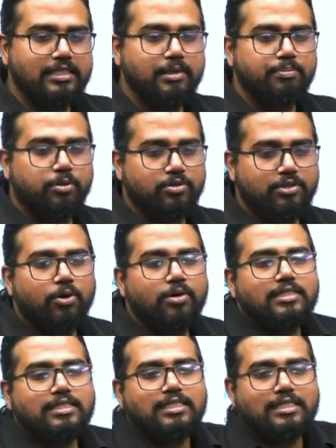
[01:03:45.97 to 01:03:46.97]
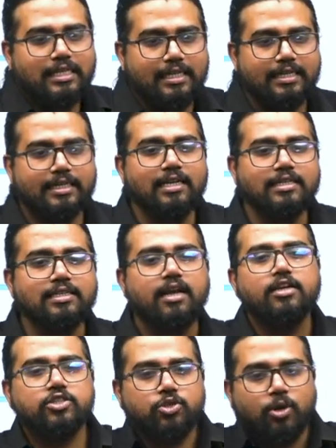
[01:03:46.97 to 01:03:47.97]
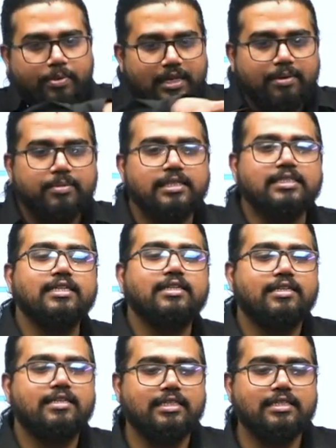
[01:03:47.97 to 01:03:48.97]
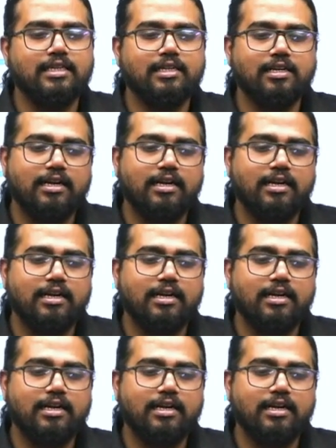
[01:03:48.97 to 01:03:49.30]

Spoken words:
is imports, not just India's. So many emerging countries are